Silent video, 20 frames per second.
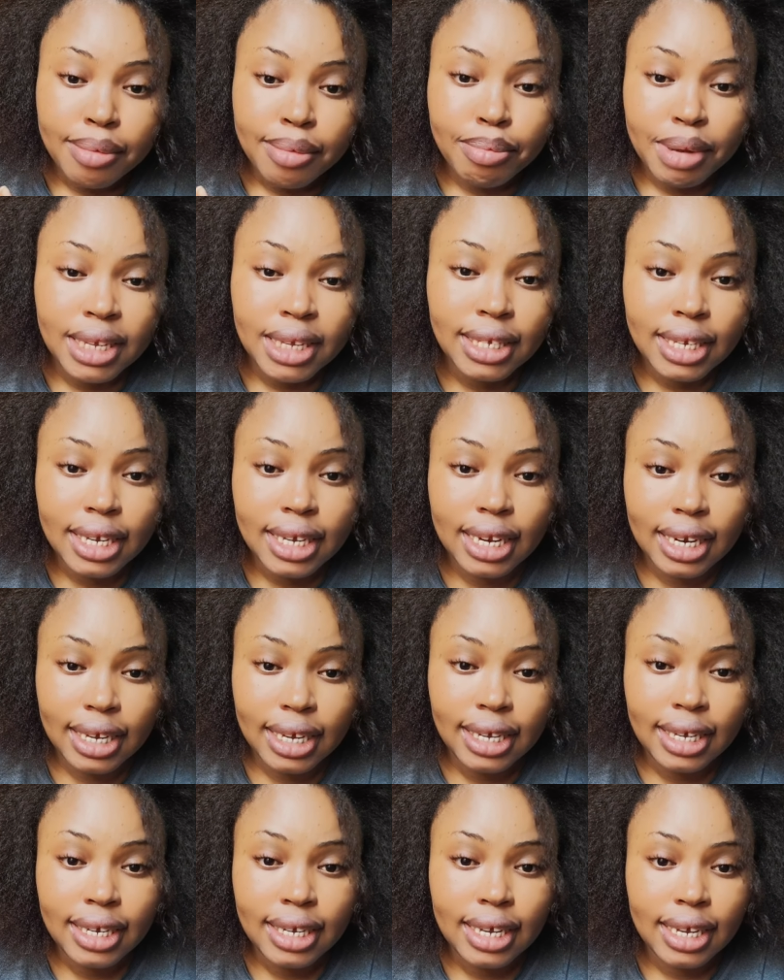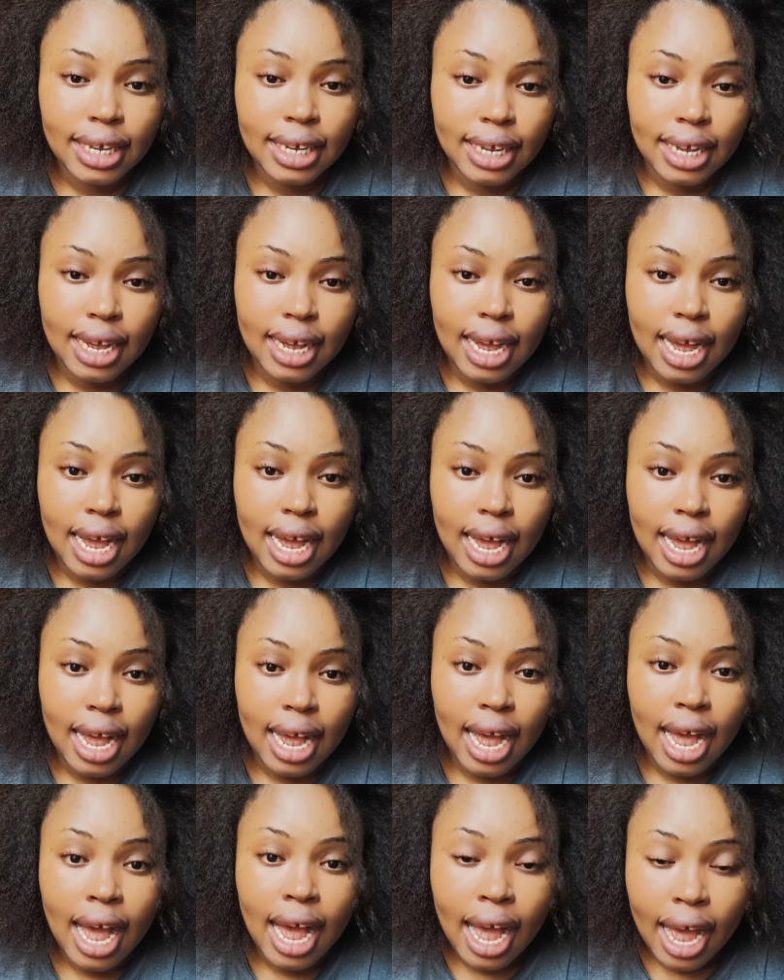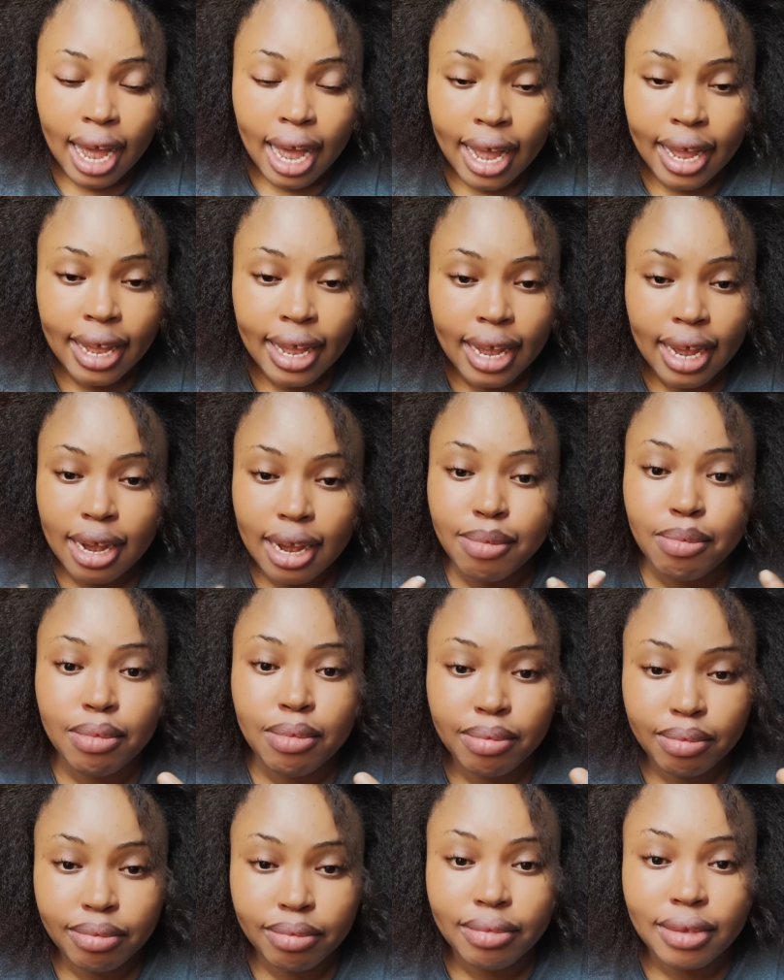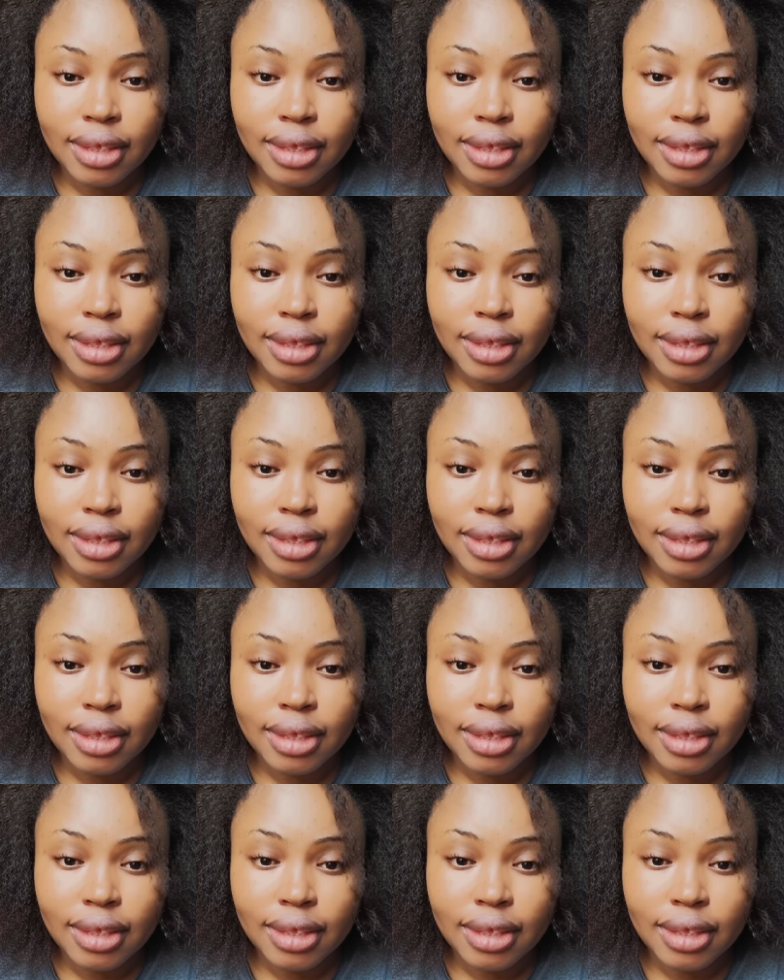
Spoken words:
Basically, I am